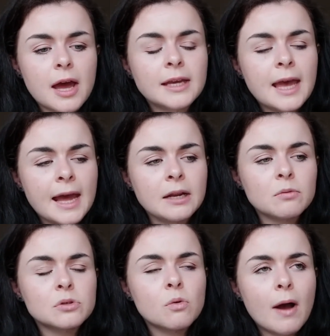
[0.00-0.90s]
again, it
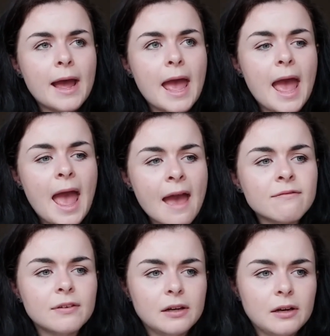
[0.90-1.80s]
was quite
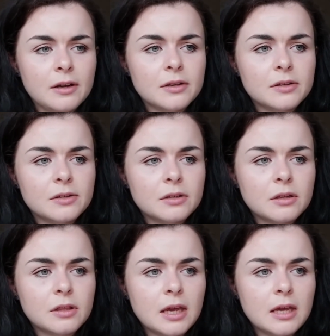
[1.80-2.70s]
effortless,
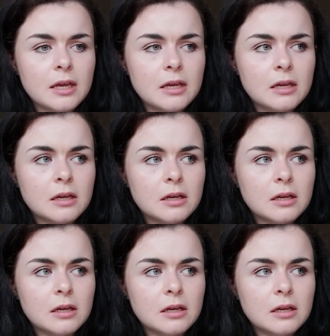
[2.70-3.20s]
the